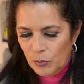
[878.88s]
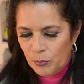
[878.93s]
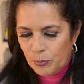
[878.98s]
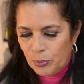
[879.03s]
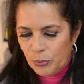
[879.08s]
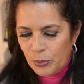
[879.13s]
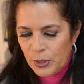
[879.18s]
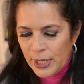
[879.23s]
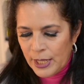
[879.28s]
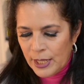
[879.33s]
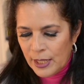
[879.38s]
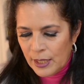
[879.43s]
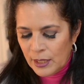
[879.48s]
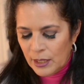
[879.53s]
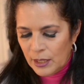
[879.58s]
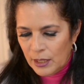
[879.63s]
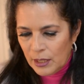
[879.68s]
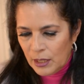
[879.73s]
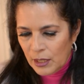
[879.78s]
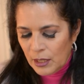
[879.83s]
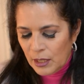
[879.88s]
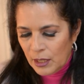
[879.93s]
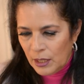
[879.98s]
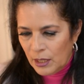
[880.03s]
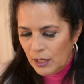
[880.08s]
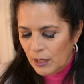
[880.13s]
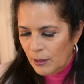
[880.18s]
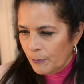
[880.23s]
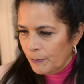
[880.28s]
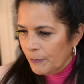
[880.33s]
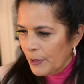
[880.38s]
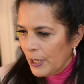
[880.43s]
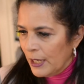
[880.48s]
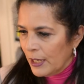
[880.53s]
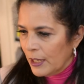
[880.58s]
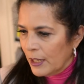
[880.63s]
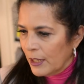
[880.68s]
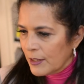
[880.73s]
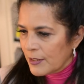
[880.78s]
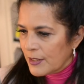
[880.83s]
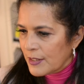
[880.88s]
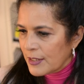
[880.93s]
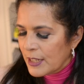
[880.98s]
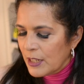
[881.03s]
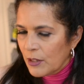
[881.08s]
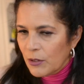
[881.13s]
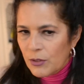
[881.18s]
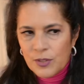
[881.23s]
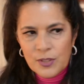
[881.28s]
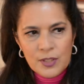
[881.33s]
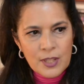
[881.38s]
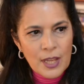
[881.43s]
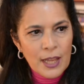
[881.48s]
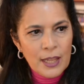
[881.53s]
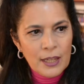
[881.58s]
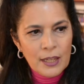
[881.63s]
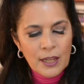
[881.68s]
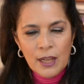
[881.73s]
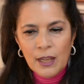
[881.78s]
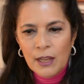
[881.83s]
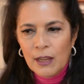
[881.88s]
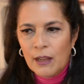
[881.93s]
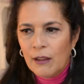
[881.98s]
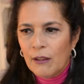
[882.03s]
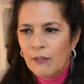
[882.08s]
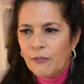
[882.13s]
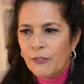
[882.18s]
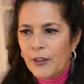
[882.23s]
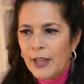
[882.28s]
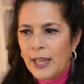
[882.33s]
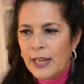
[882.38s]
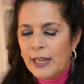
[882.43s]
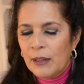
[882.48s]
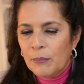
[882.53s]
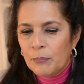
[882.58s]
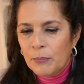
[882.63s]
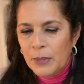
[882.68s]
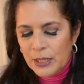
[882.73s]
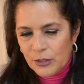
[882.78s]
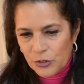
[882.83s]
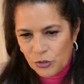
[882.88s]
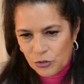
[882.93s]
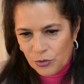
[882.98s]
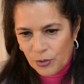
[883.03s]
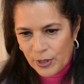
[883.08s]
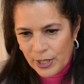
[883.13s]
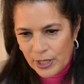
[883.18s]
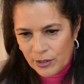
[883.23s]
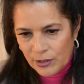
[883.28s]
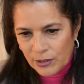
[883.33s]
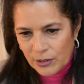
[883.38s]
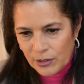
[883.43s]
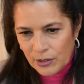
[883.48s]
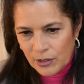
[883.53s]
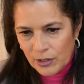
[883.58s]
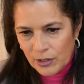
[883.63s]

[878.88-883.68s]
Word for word: bring a skill set of an administrator.